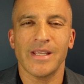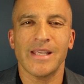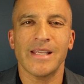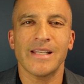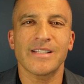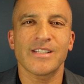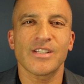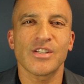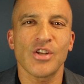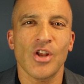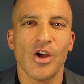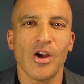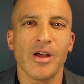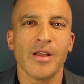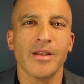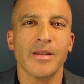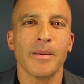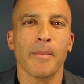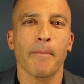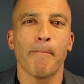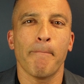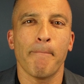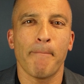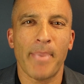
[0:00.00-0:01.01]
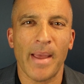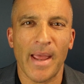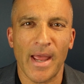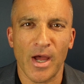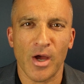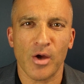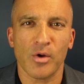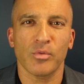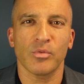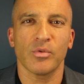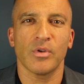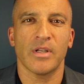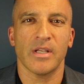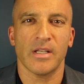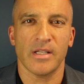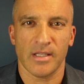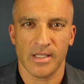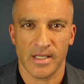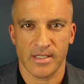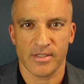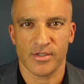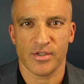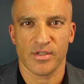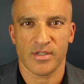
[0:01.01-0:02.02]
It's not bound in
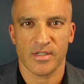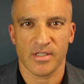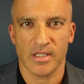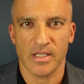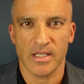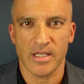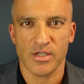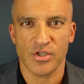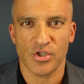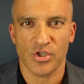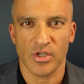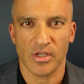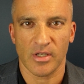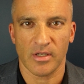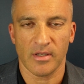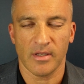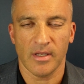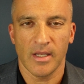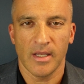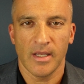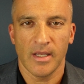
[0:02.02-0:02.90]
legislation,